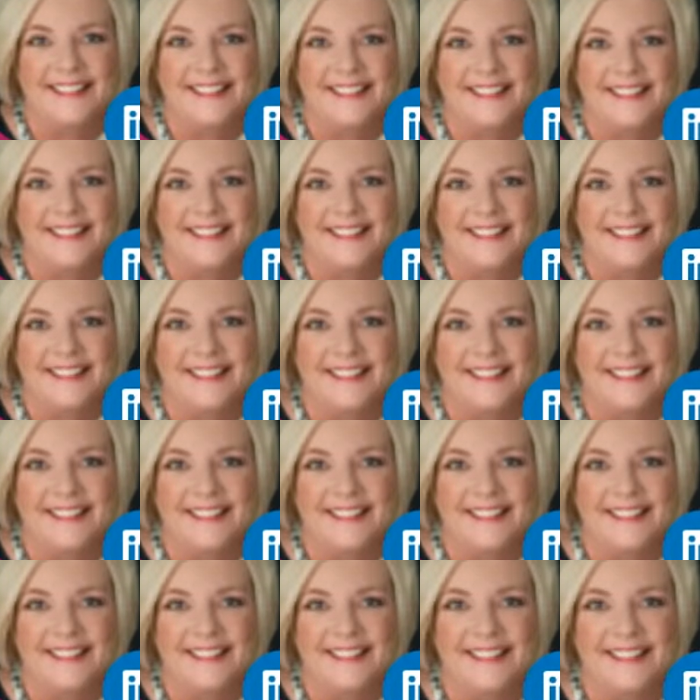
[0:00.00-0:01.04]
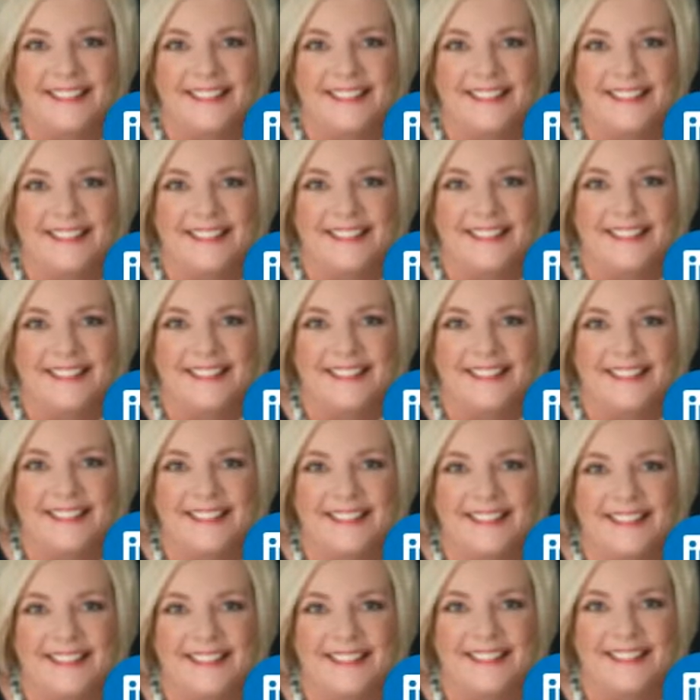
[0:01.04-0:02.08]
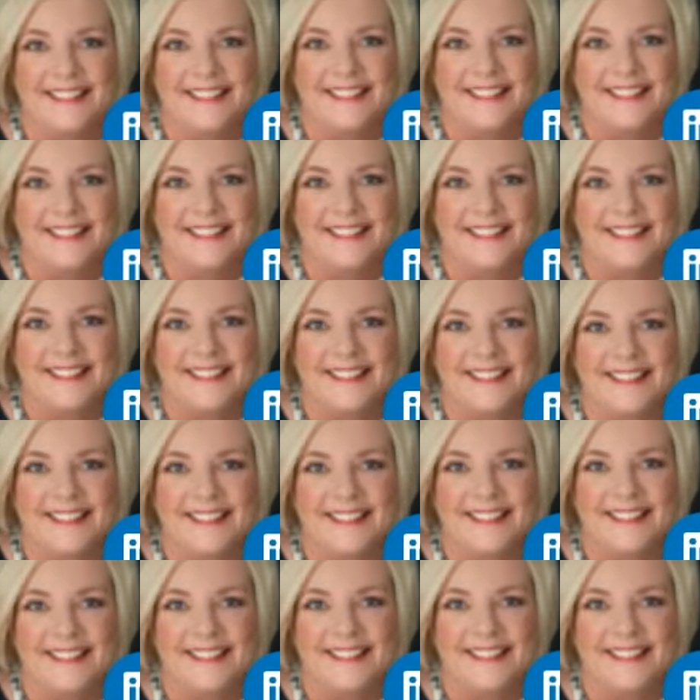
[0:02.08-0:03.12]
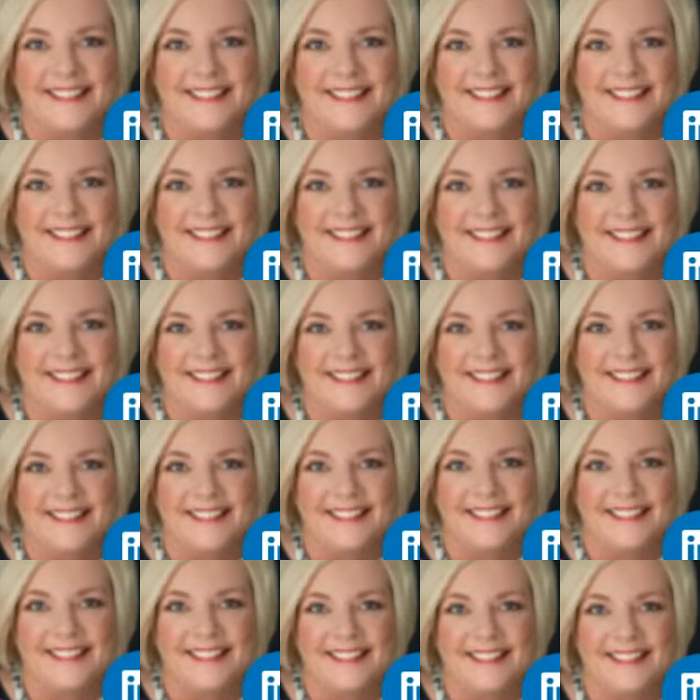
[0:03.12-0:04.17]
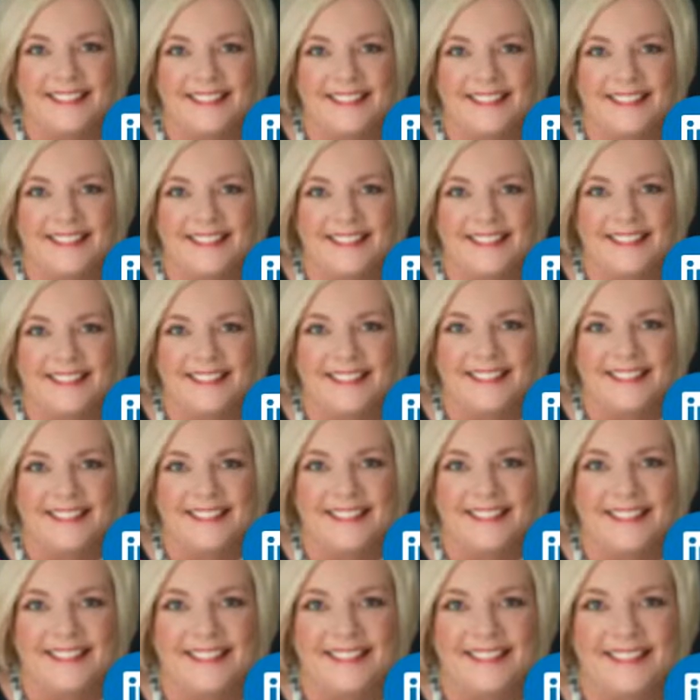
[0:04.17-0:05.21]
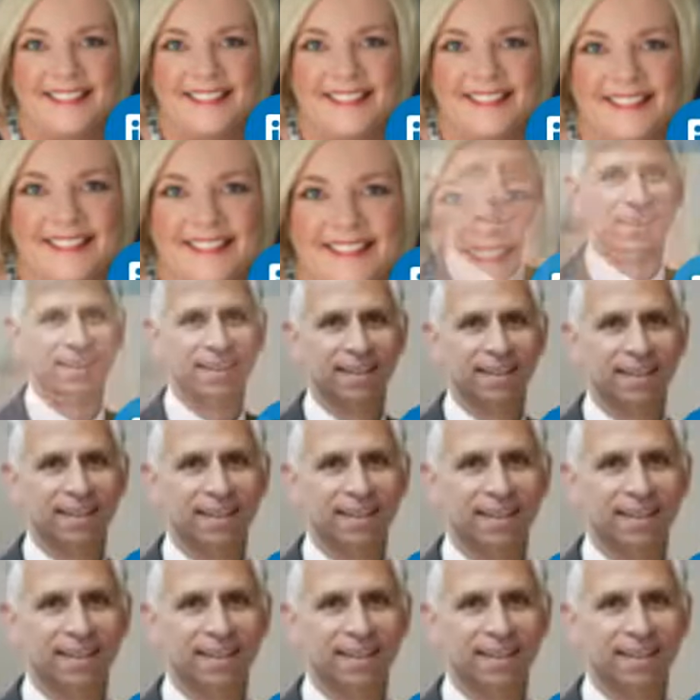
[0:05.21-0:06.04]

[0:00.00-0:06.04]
No words are spoken by the person on screen.